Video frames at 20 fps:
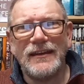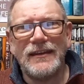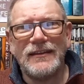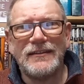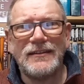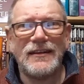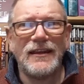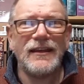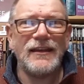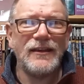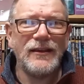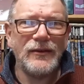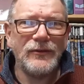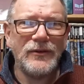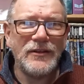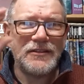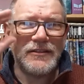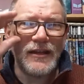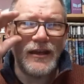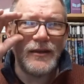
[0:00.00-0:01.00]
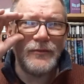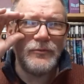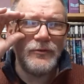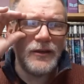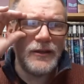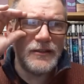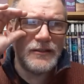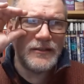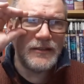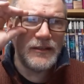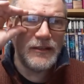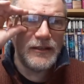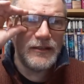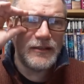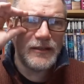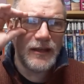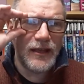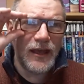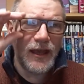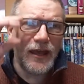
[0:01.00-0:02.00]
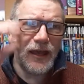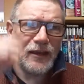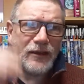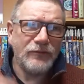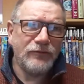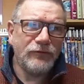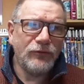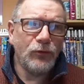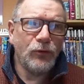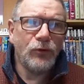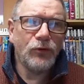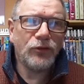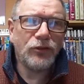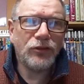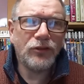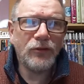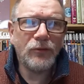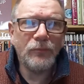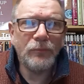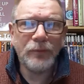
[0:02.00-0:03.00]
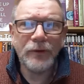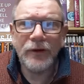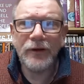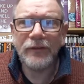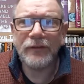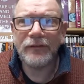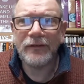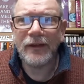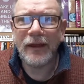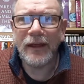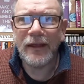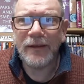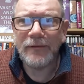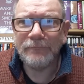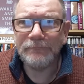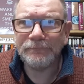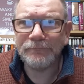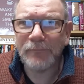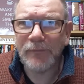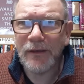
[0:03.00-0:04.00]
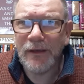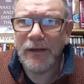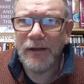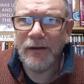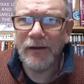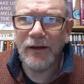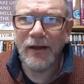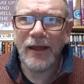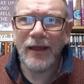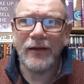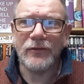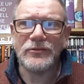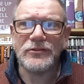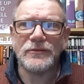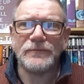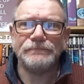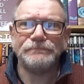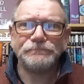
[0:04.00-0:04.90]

Today we celebrated a 4th birthday in our house.